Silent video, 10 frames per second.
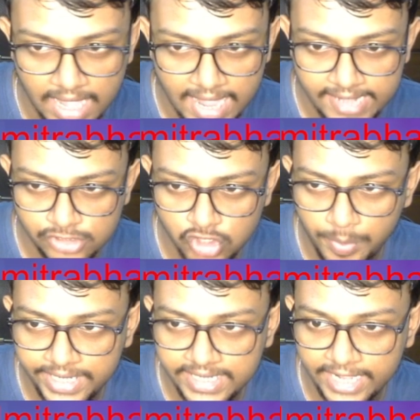and stop
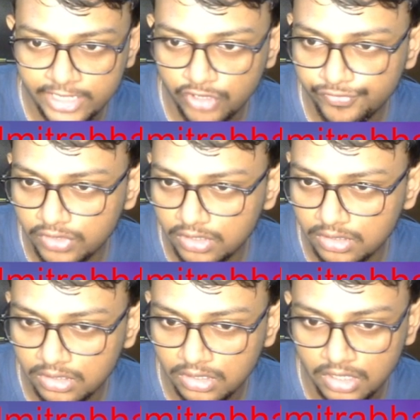any kind of
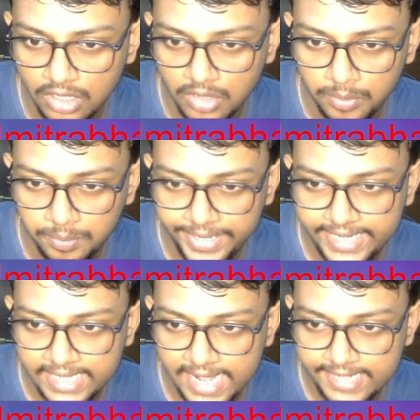mating
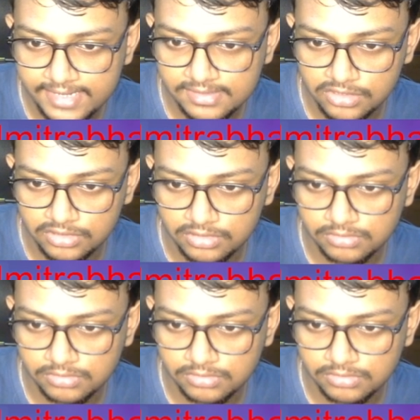ideas here.